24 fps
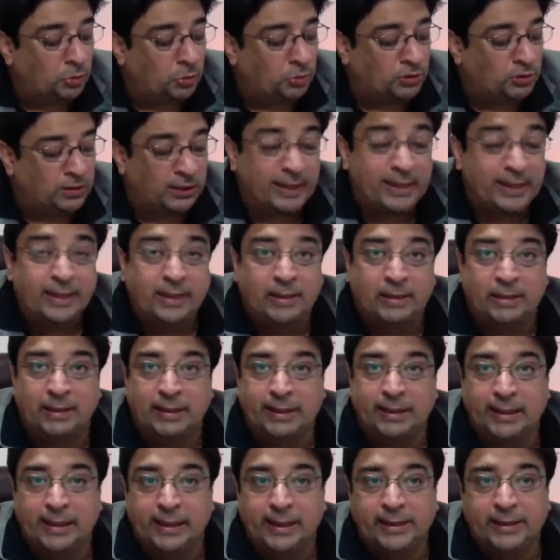to think
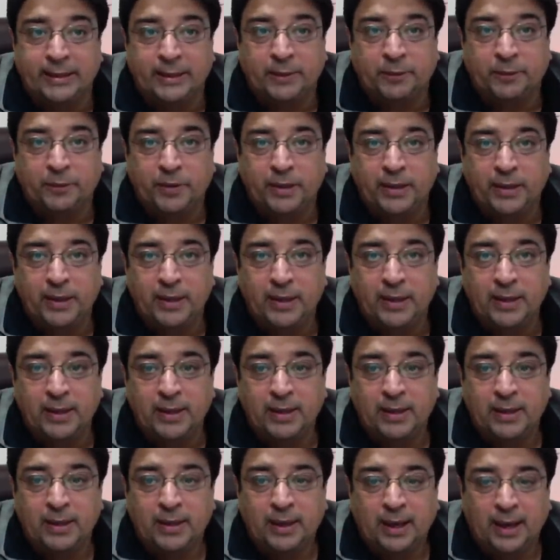creatively.
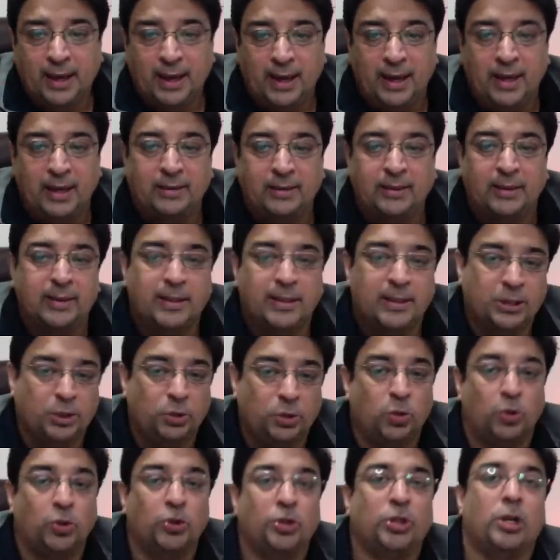And the list
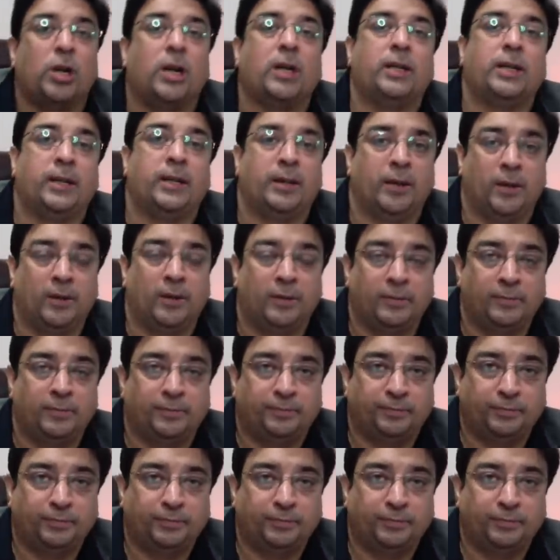goes on and on.